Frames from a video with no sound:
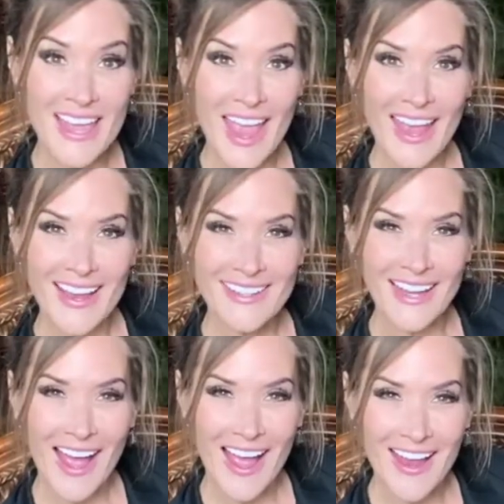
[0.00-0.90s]
Hey
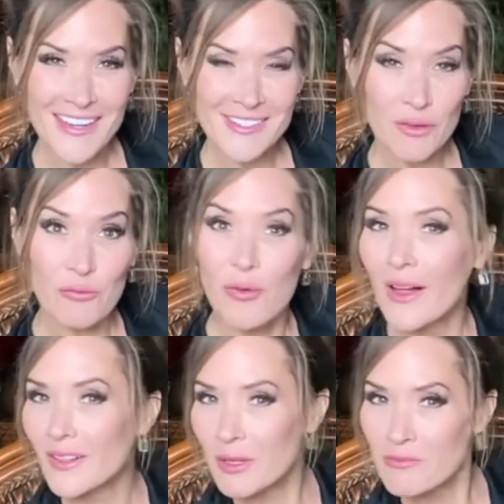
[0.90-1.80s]
guys,
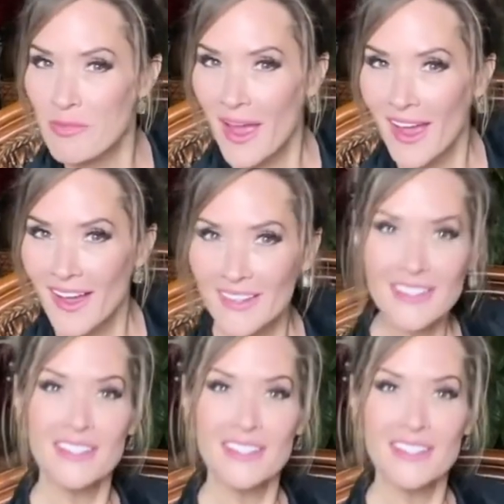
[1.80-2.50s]
welcome back.